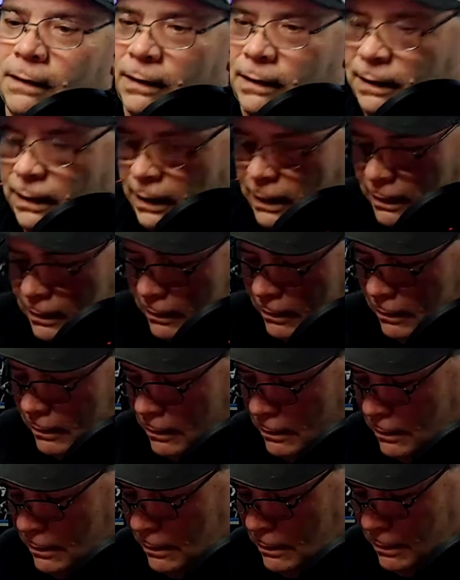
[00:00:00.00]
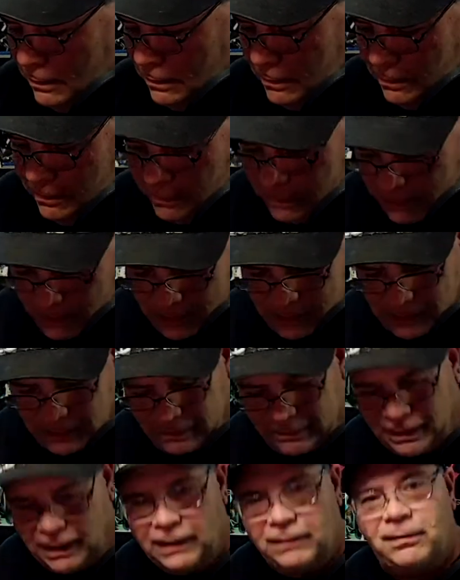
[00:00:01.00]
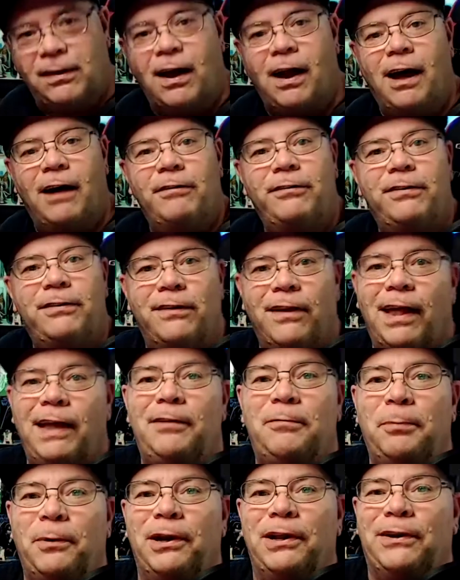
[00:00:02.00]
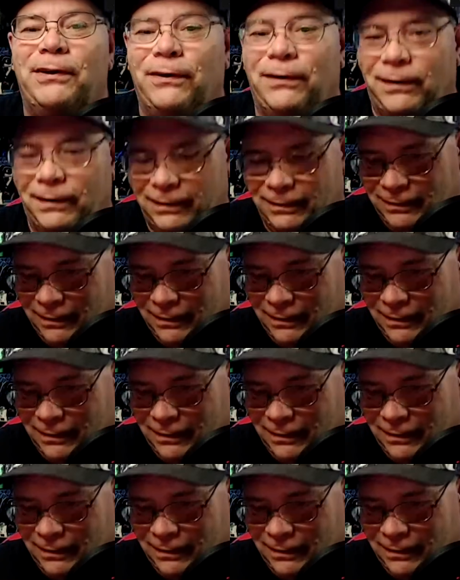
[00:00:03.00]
And he takes off. So that's pretty cool.